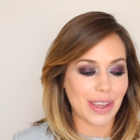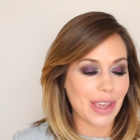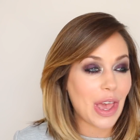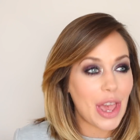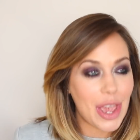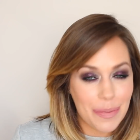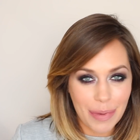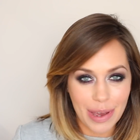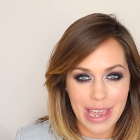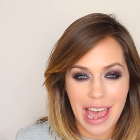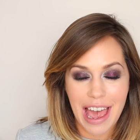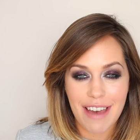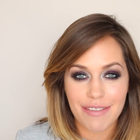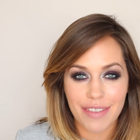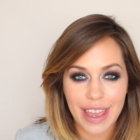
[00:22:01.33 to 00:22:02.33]
I hope I
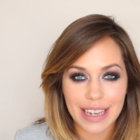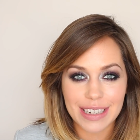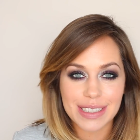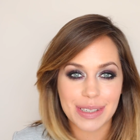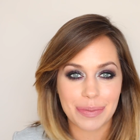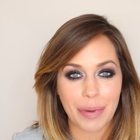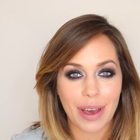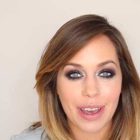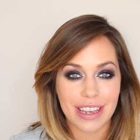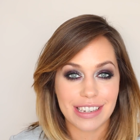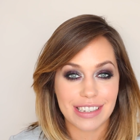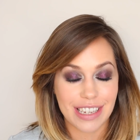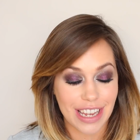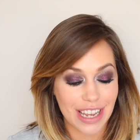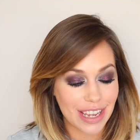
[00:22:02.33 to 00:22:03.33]
have
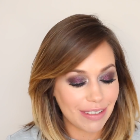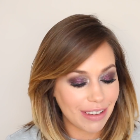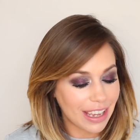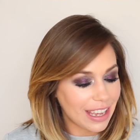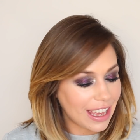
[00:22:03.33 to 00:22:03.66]
inspired you.